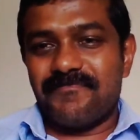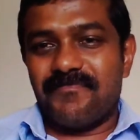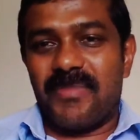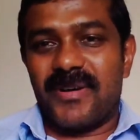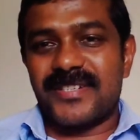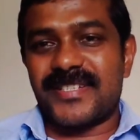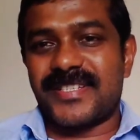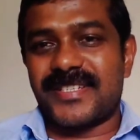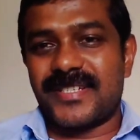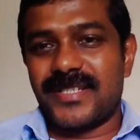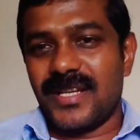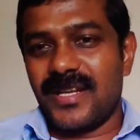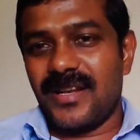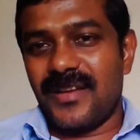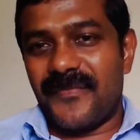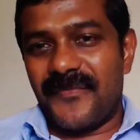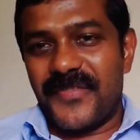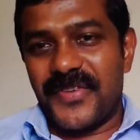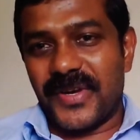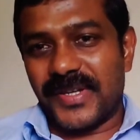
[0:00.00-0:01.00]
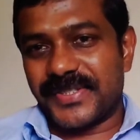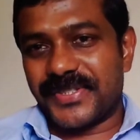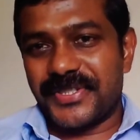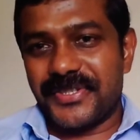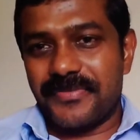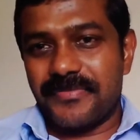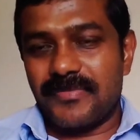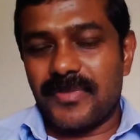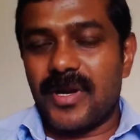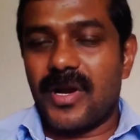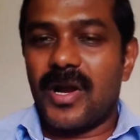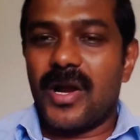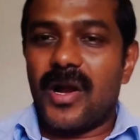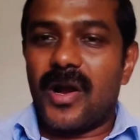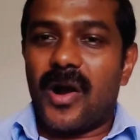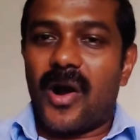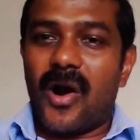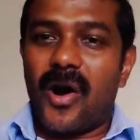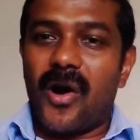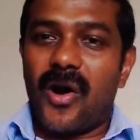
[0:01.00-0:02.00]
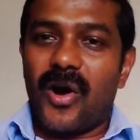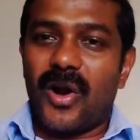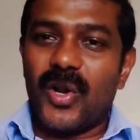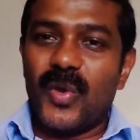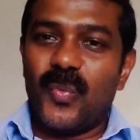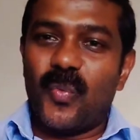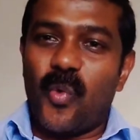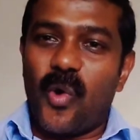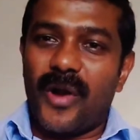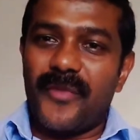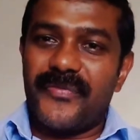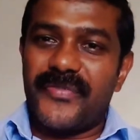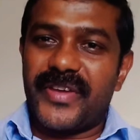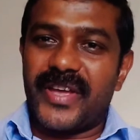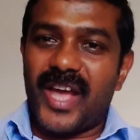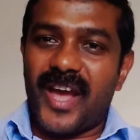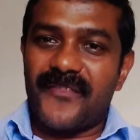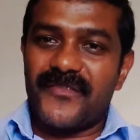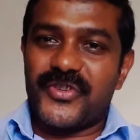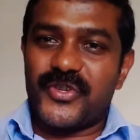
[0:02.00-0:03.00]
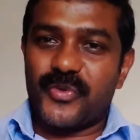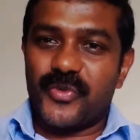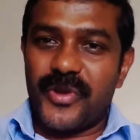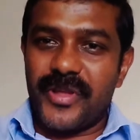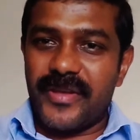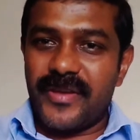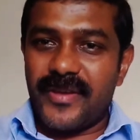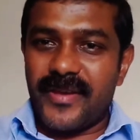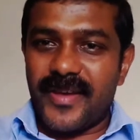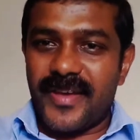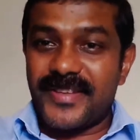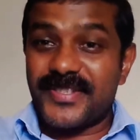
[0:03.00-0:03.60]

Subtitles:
but still we assume all what we have today